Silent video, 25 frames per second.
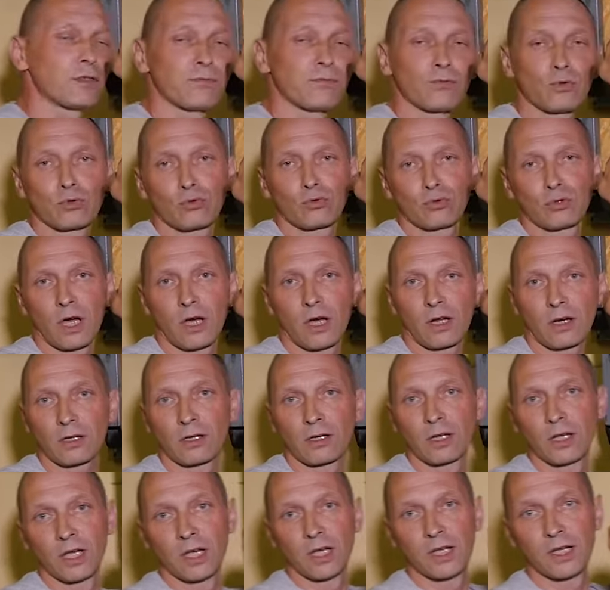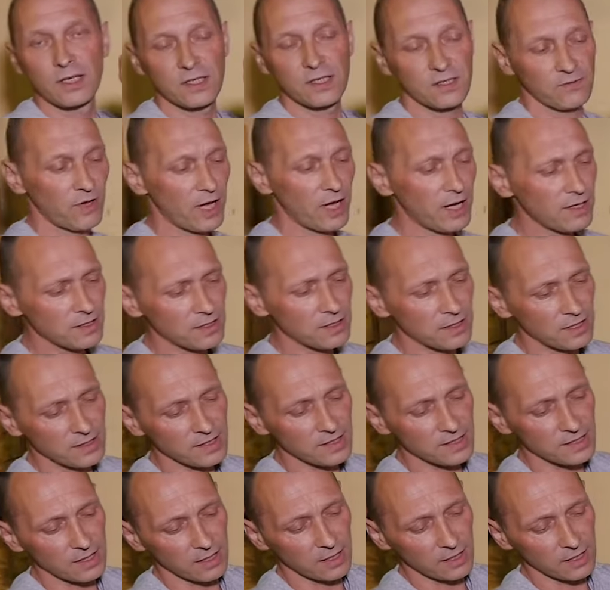here. It has to
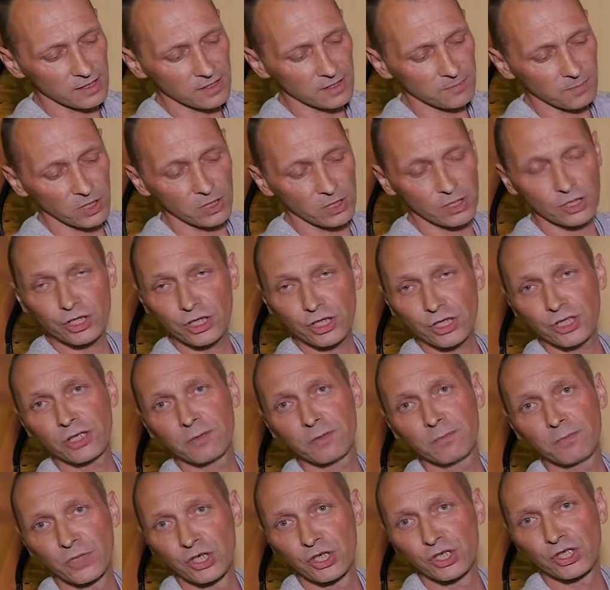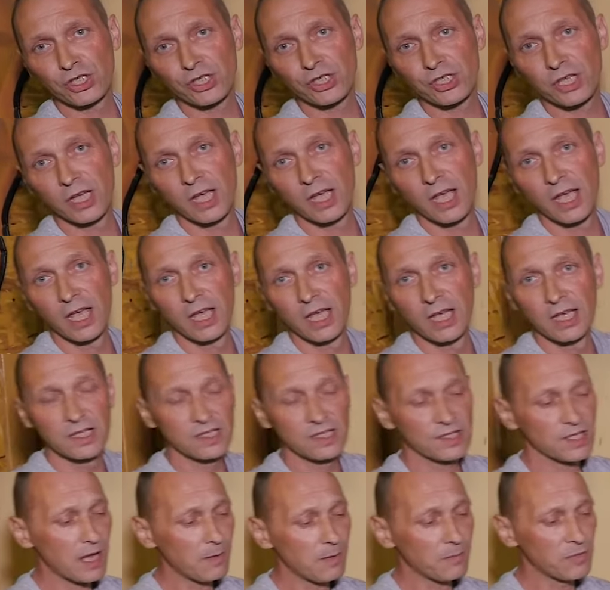do with the location of the muscles.
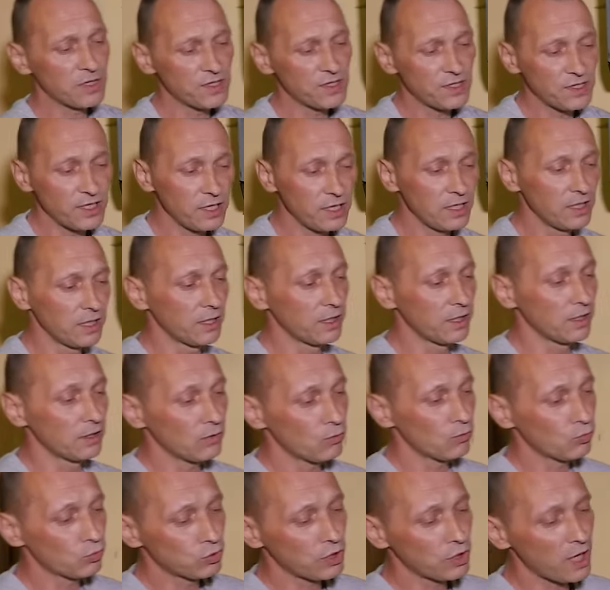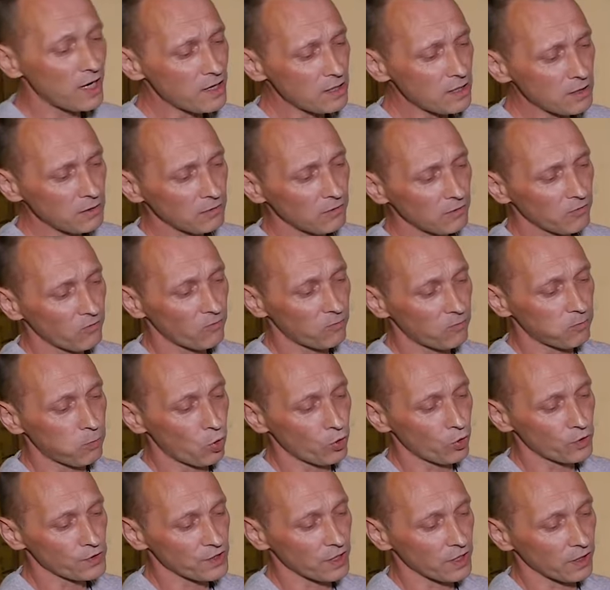The strongest punch in
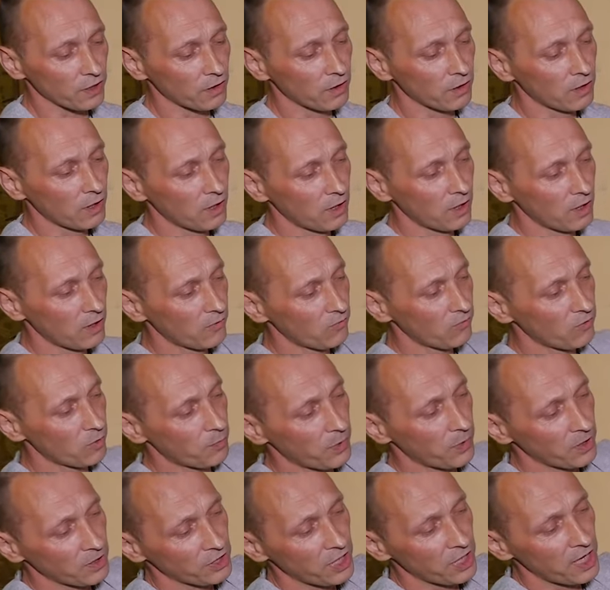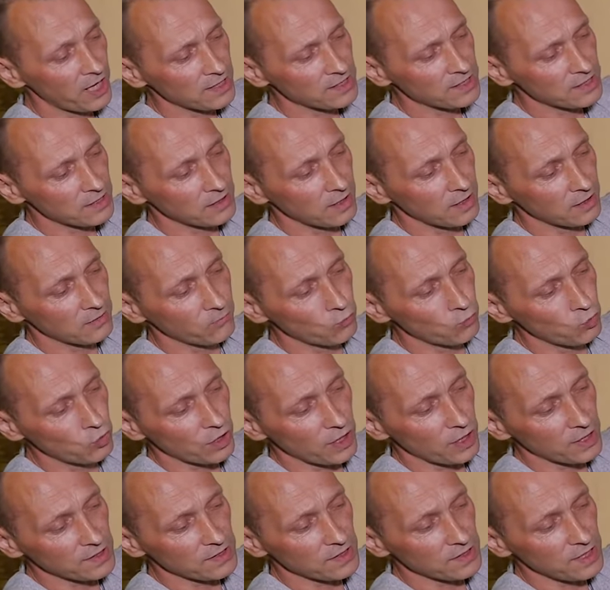boxing is performed on the bones for
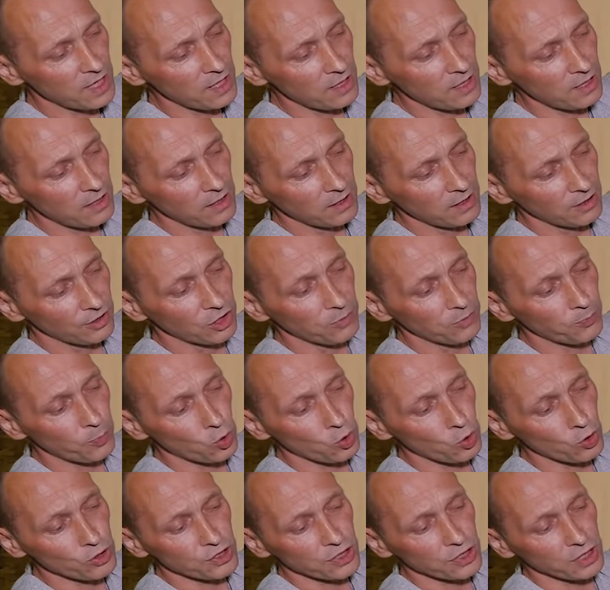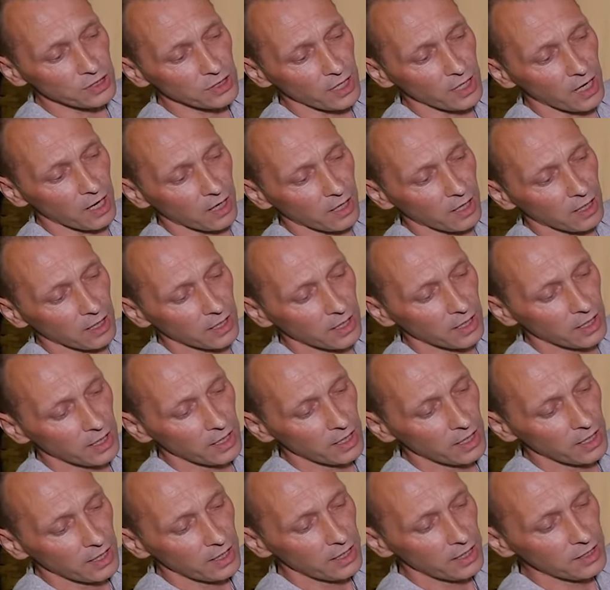a reason. It is connected
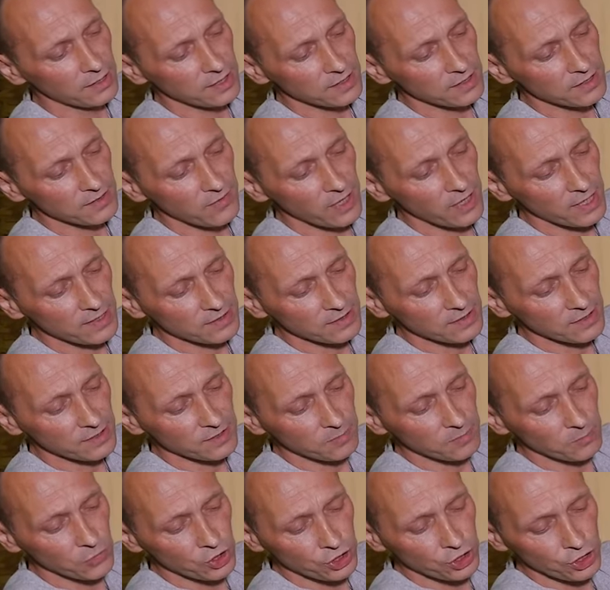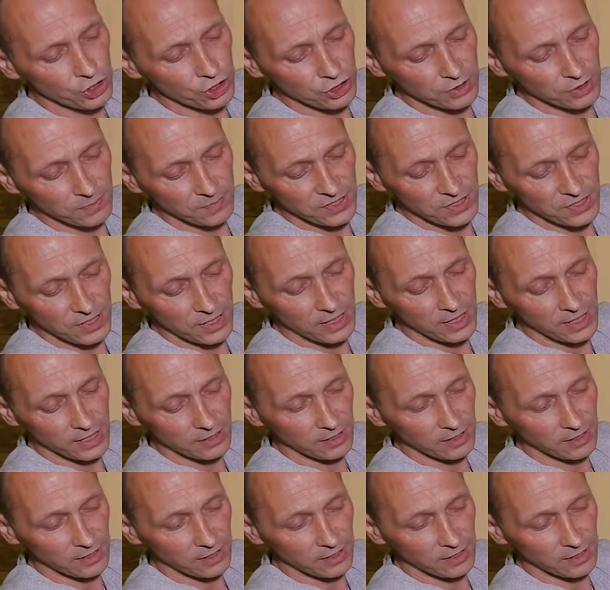with the muscular skeleton,